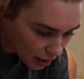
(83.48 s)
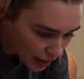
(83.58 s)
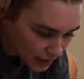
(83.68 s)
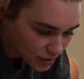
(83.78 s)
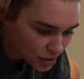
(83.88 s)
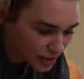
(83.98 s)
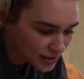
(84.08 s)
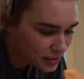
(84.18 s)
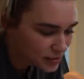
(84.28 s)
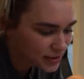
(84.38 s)
and to share
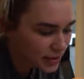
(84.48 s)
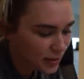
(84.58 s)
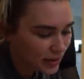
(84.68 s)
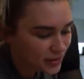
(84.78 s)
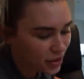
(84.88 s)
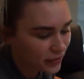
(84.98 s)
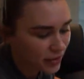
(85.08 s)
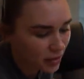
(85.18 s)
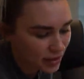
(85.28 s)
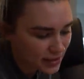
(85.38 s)
some sneak peeks over the
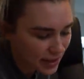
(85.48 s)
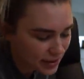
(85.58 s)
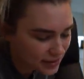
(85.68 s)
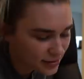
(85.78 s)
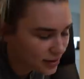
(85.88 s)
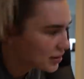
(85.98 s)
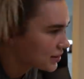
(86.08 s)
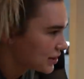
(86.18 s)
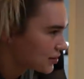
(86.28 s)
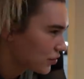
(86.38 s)
coming days. Does that make
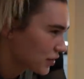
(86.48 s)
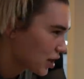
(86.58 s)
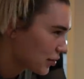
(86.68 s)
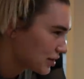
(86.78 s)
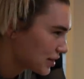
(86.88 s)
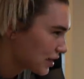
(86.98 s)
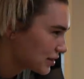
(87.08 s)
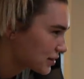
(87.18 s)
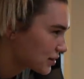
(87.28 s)
sense? Over the coming days?